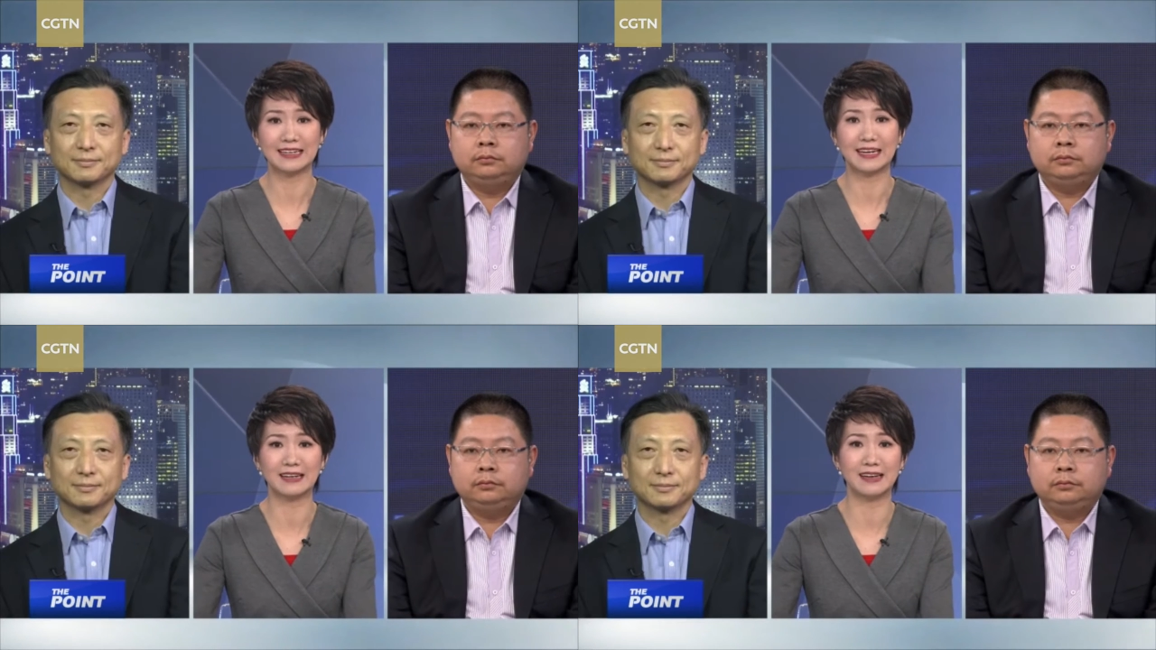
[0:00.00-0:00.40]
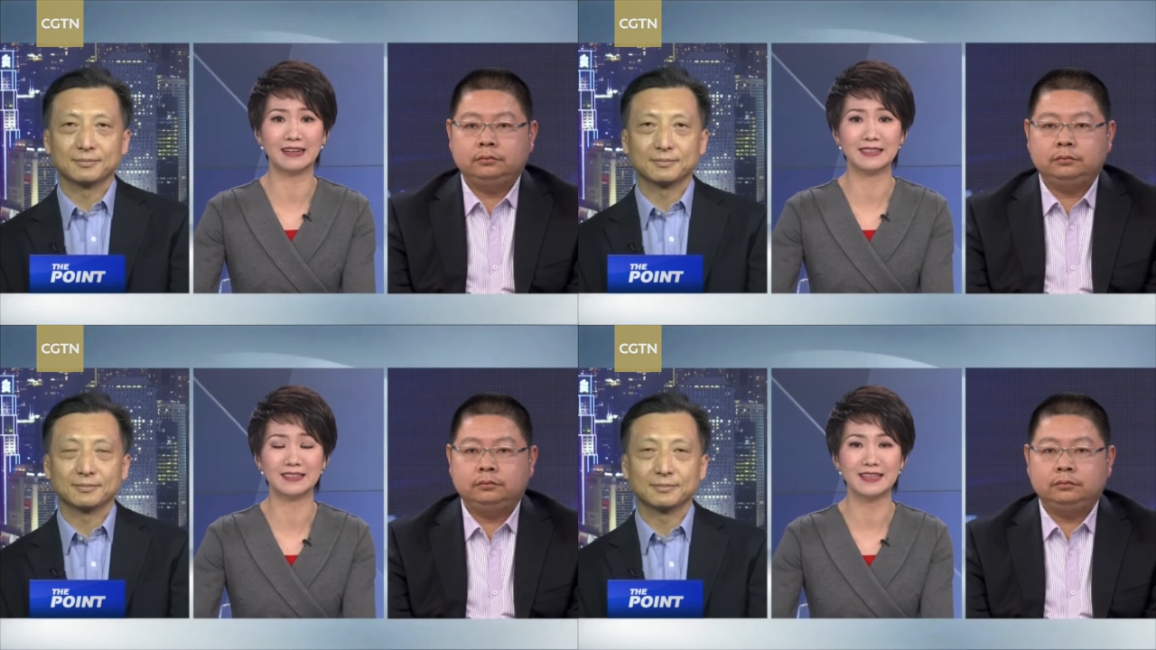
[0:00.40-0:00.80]

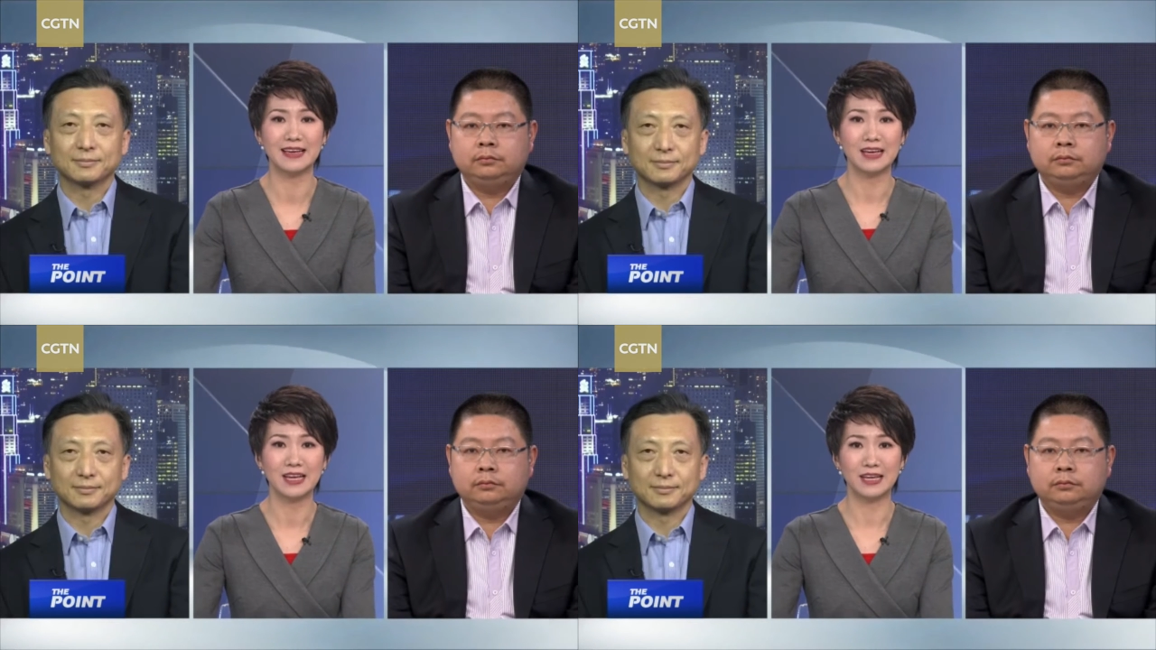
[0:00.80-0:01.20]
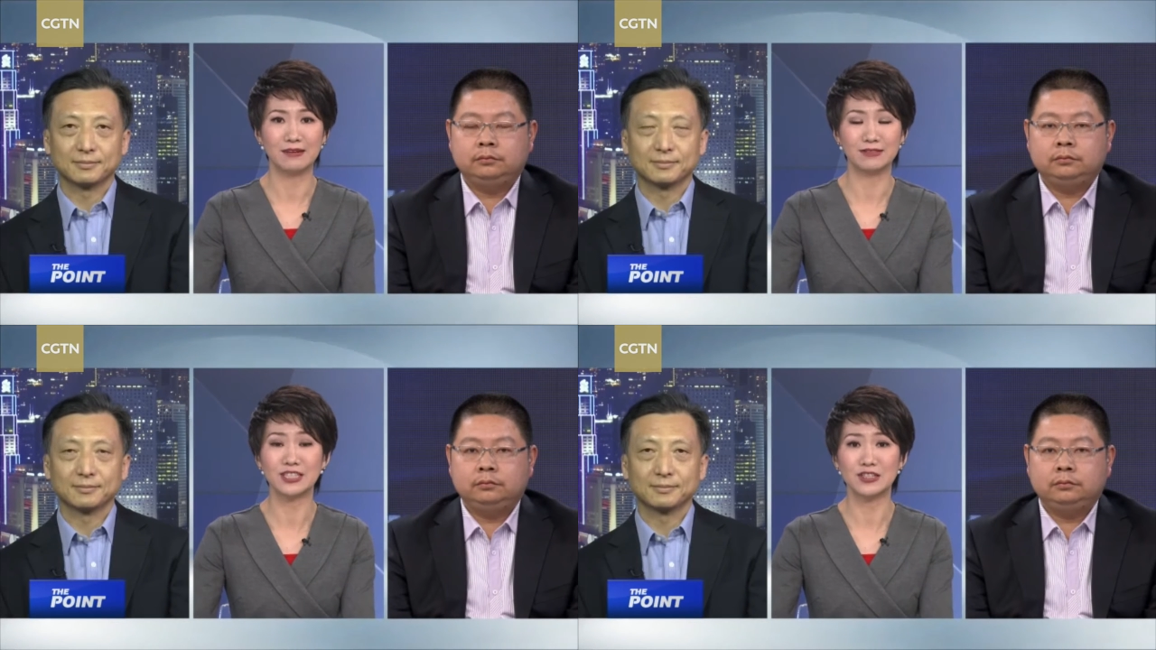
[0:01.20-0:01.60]
Speaker 1: headlines in
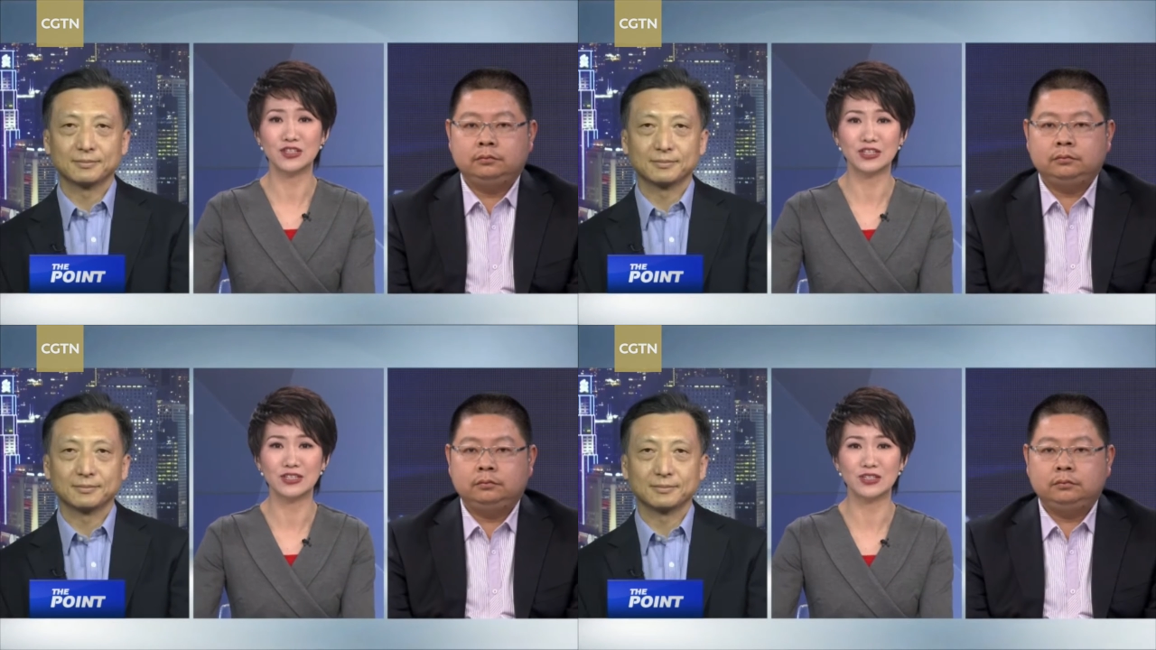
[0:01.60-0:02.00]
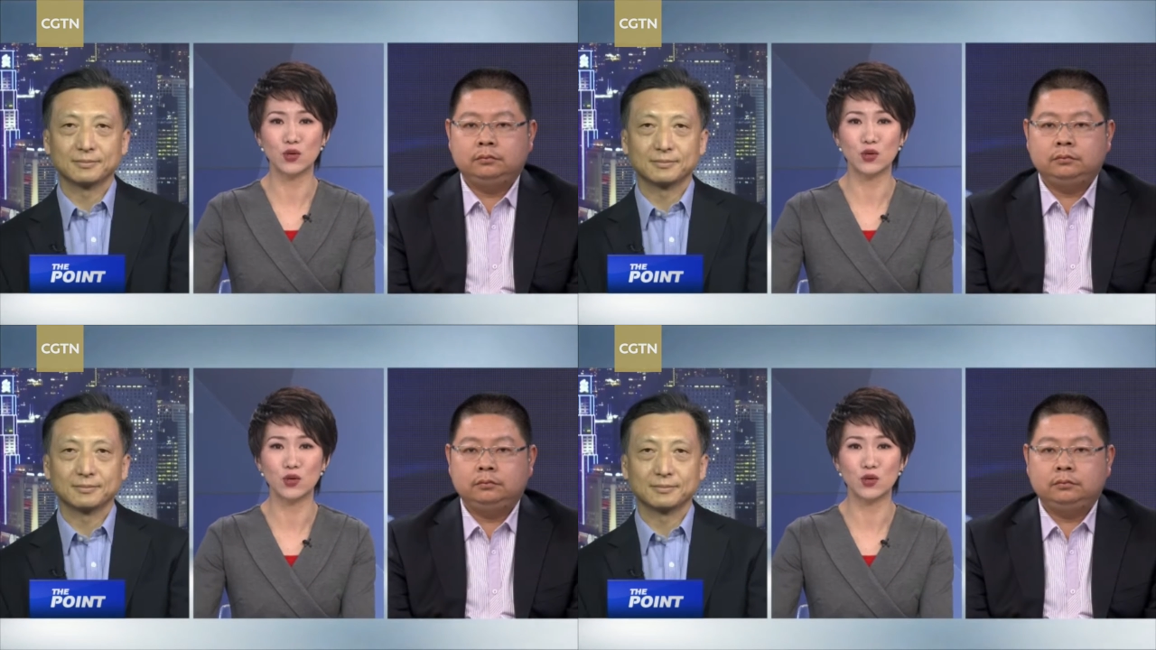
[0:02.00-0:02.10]
recent years.